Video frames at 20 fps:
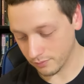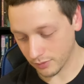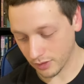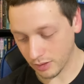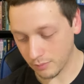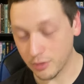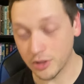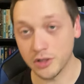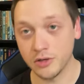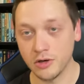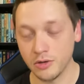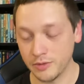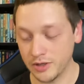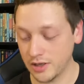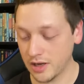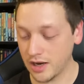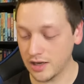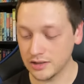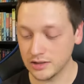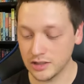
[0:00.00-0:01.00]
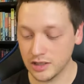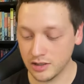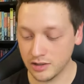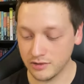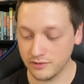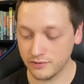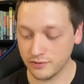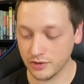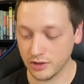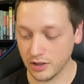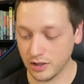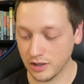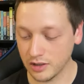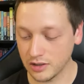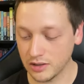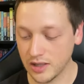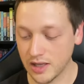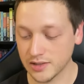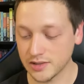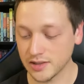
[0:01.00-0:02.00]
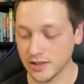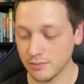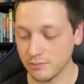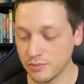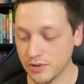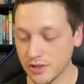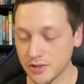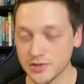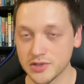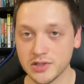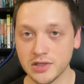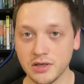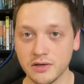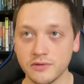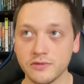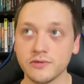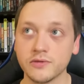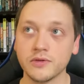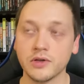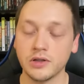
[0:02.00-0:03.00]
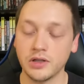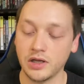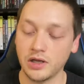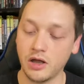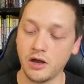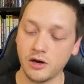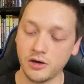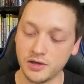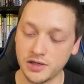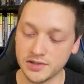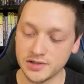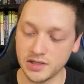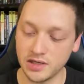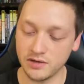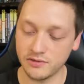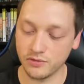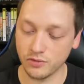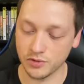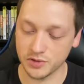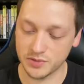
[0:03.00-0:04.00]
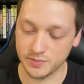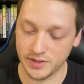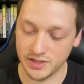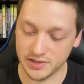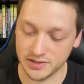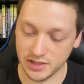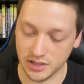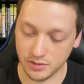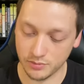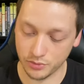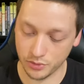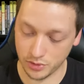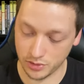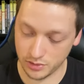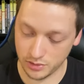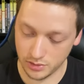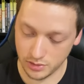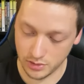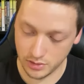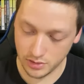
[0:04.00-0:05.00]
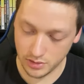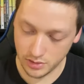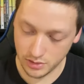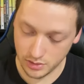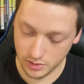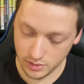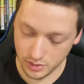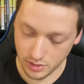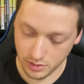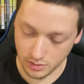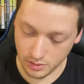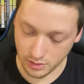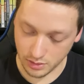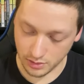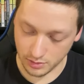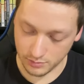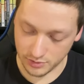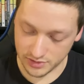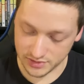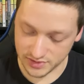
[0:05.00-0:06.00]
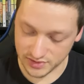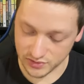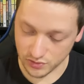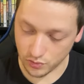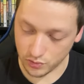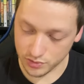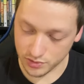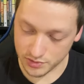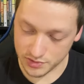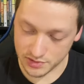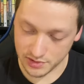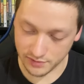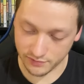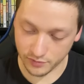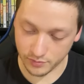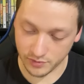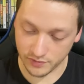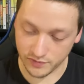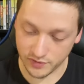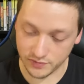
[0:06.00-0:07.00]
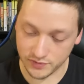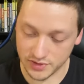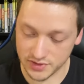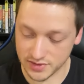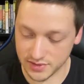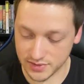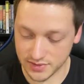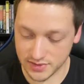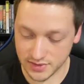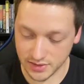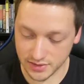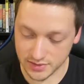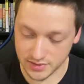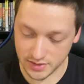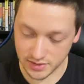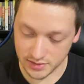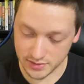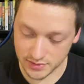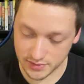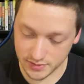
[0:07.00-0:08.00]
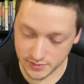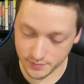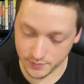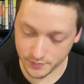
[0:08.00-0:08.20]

But you know me, I love Galactic Empire stuff, like hard SF or space opera. But this is older stuff from the 50s and 60s.